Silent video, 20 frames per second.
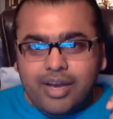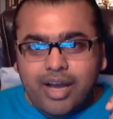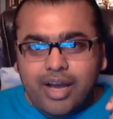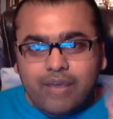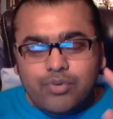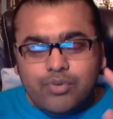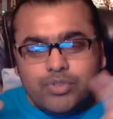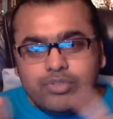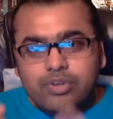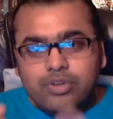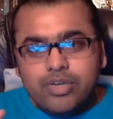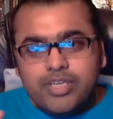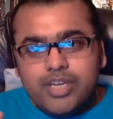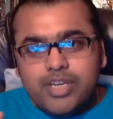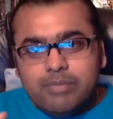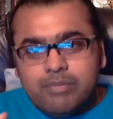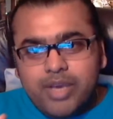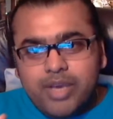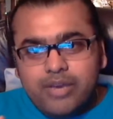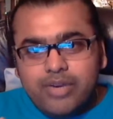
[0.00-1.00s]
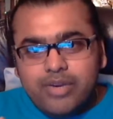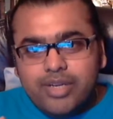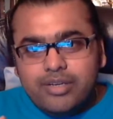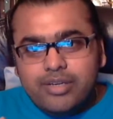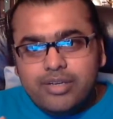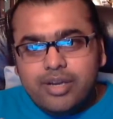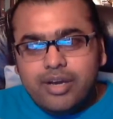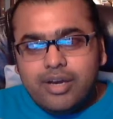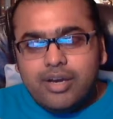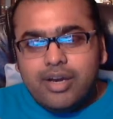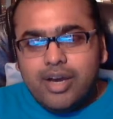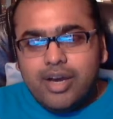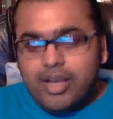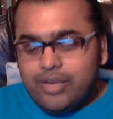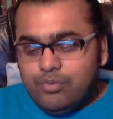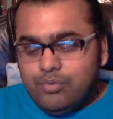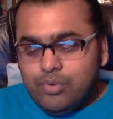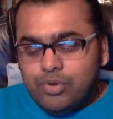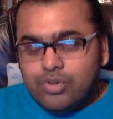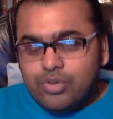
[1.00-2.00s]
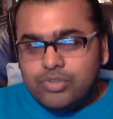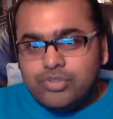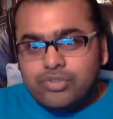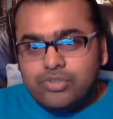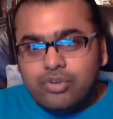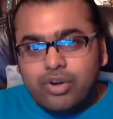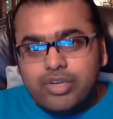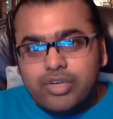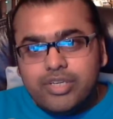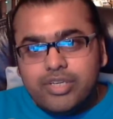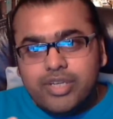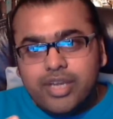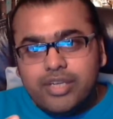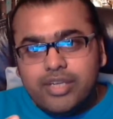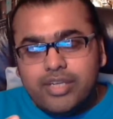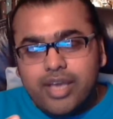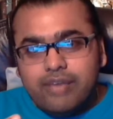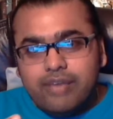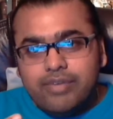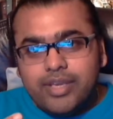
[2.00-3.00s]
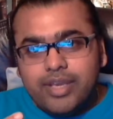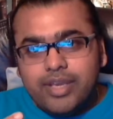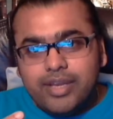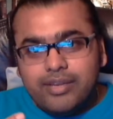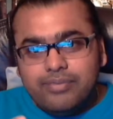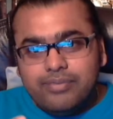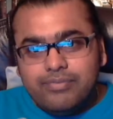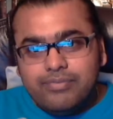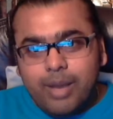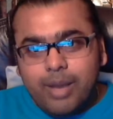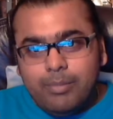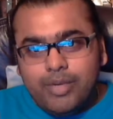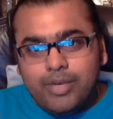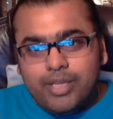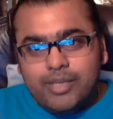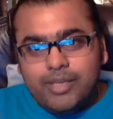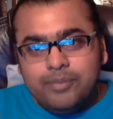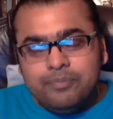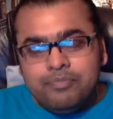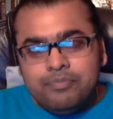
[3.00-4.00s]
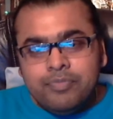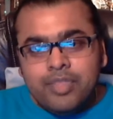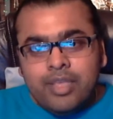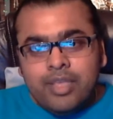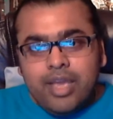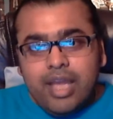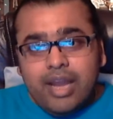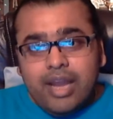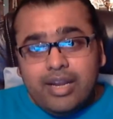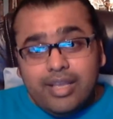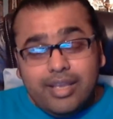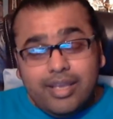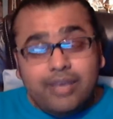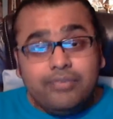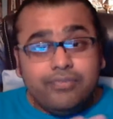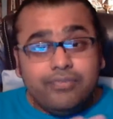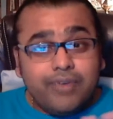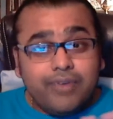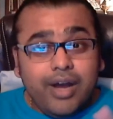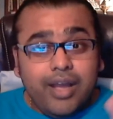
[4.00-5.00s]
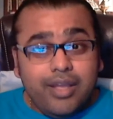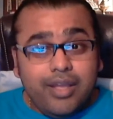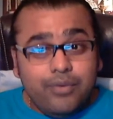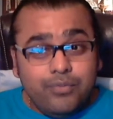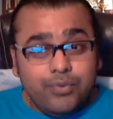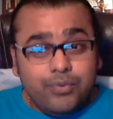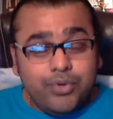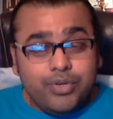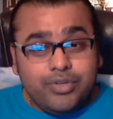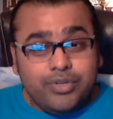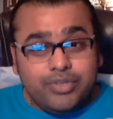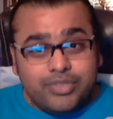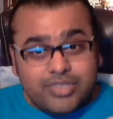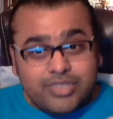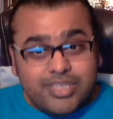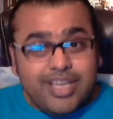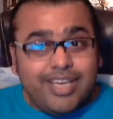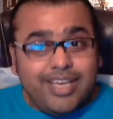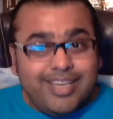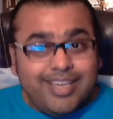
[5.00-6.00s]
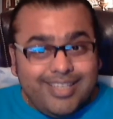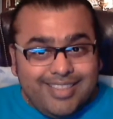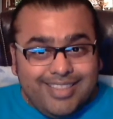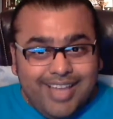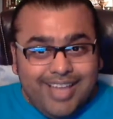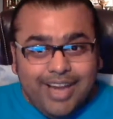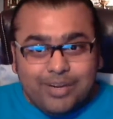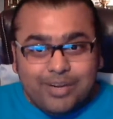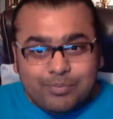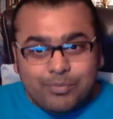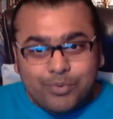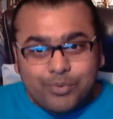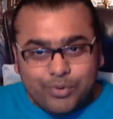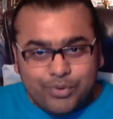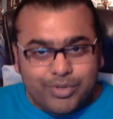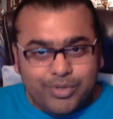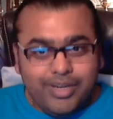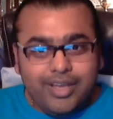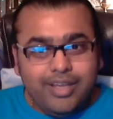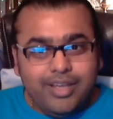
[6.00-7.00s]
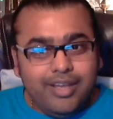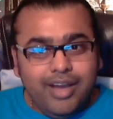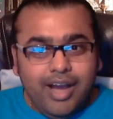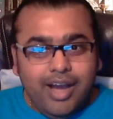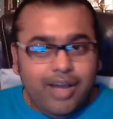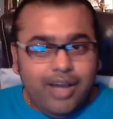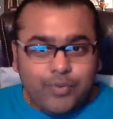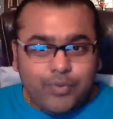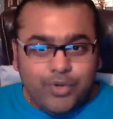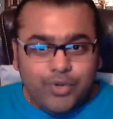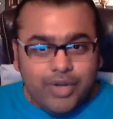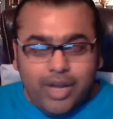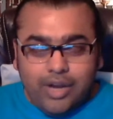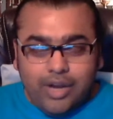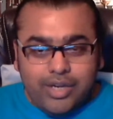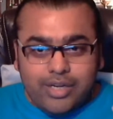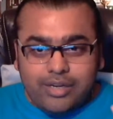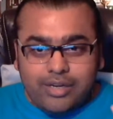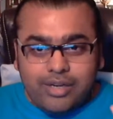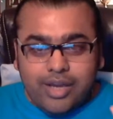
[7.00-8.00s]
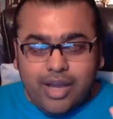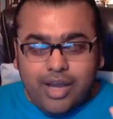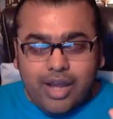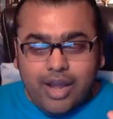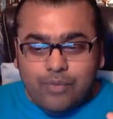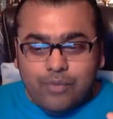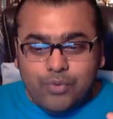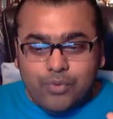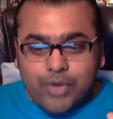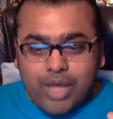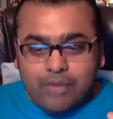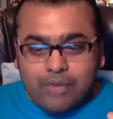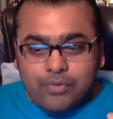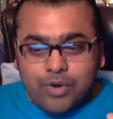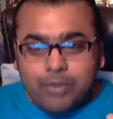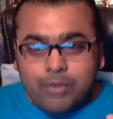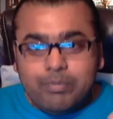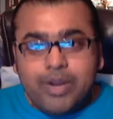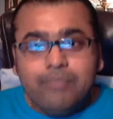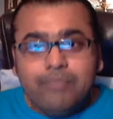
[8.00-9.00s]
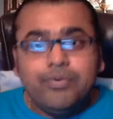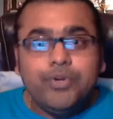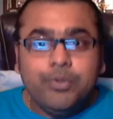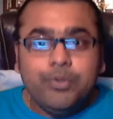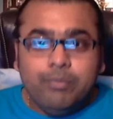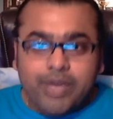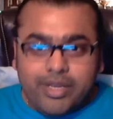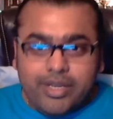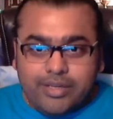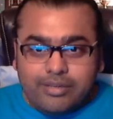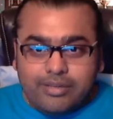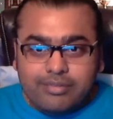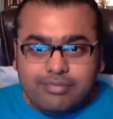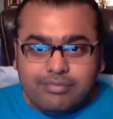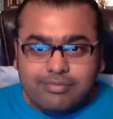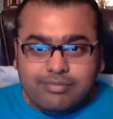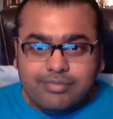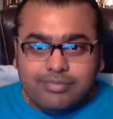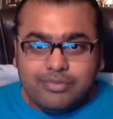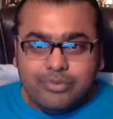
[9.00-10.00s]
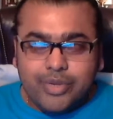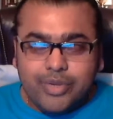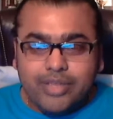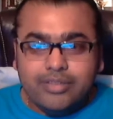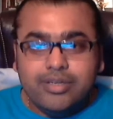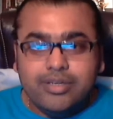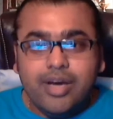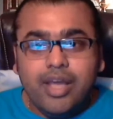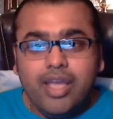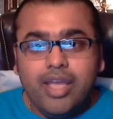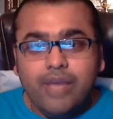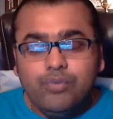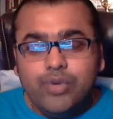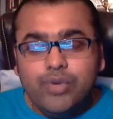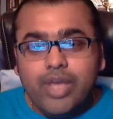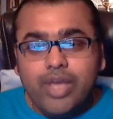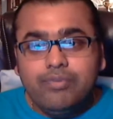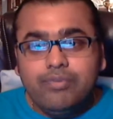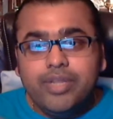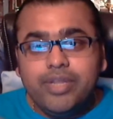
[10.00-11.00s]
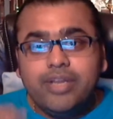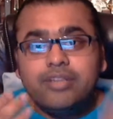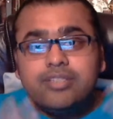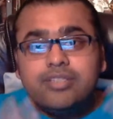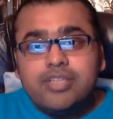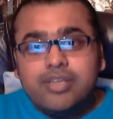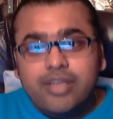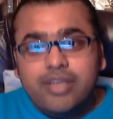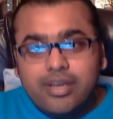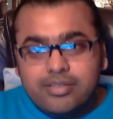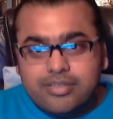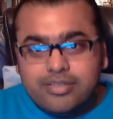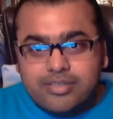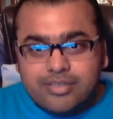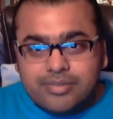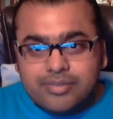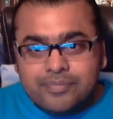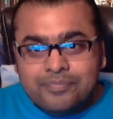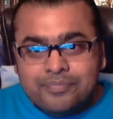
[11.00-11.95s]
I was not yet married. I was not yet having any family. And if I would stay in that mode, I would not. I would have not preferred to marry. Rather, would have taken sannyas,